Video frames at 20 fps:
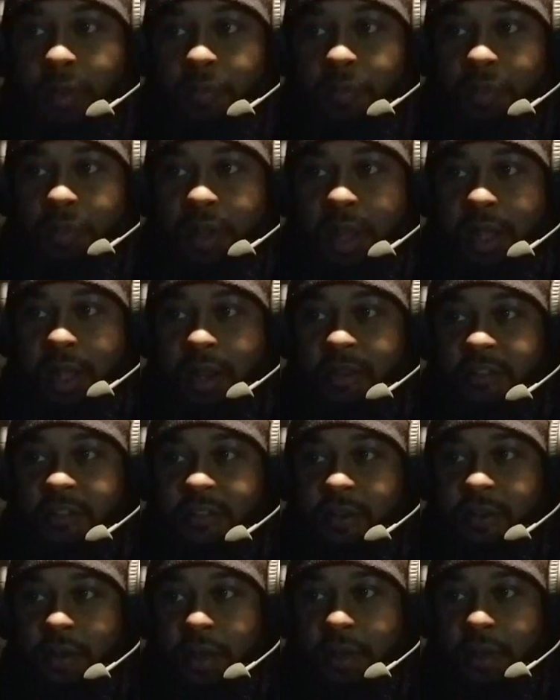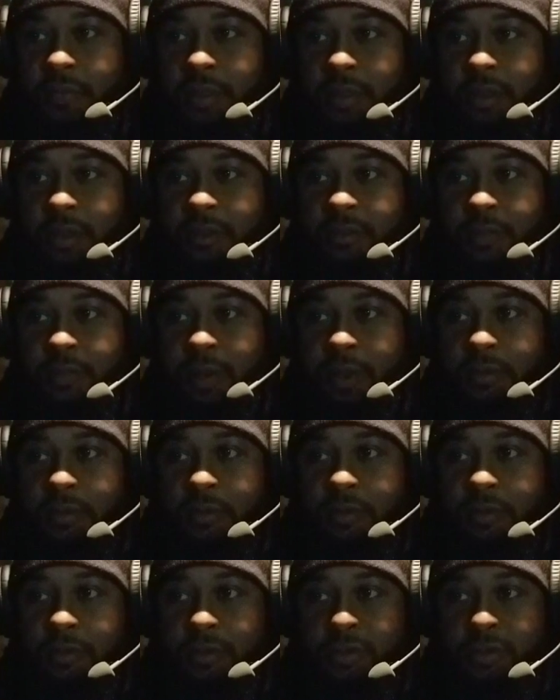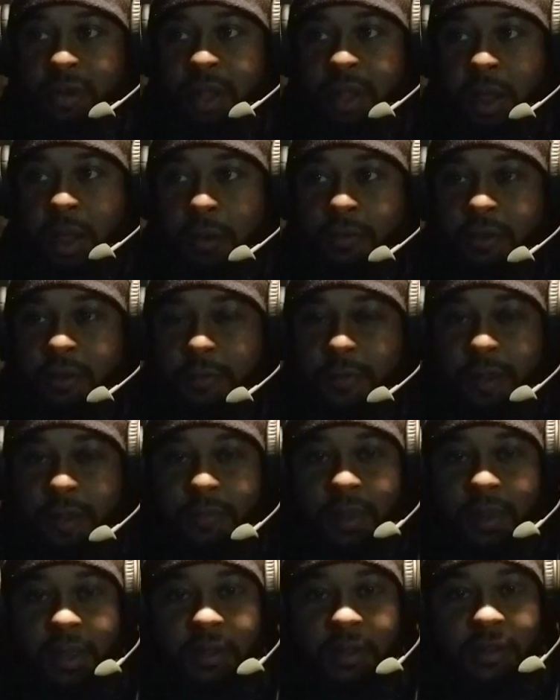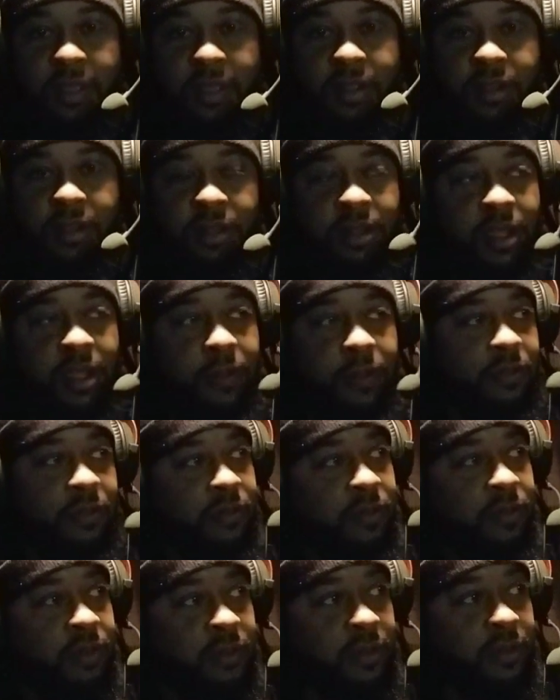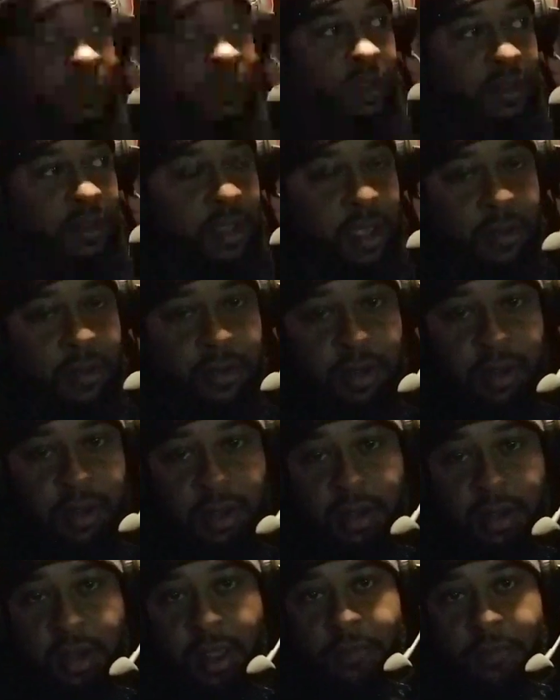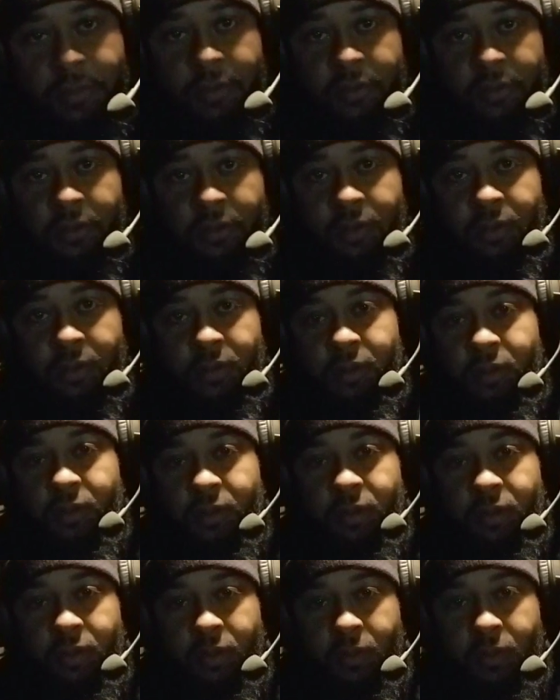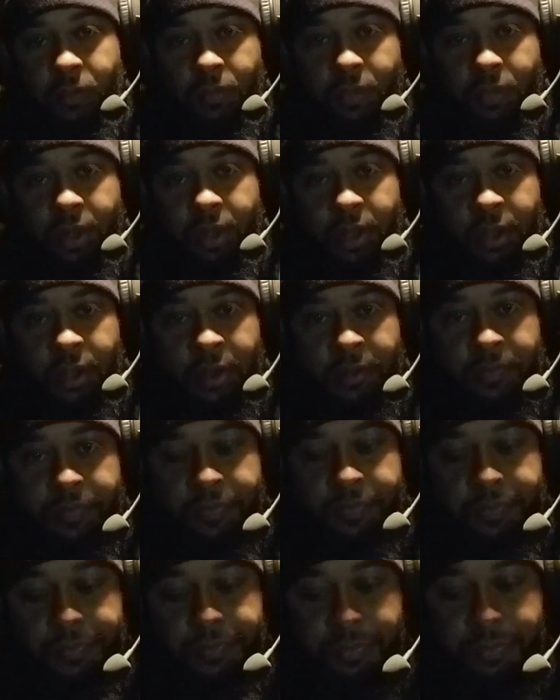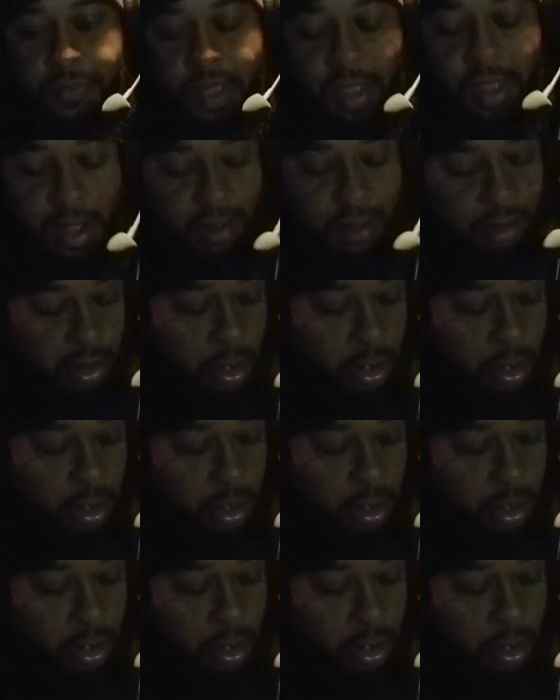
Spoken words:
But I got to drive at least about 3 hours. I'll probably make it to Indianapolis and then shut down in Indianapolis. But I got a